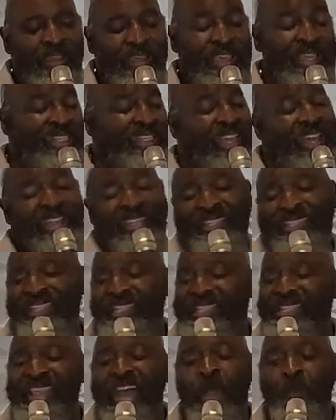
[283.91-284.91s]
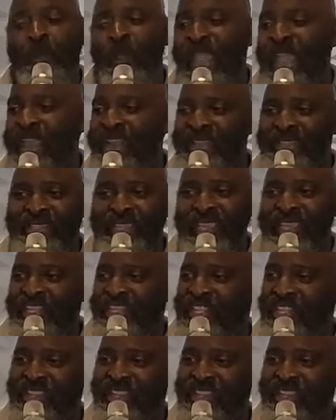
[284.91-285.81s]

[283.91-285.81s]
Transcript: It's us that's not paying attention.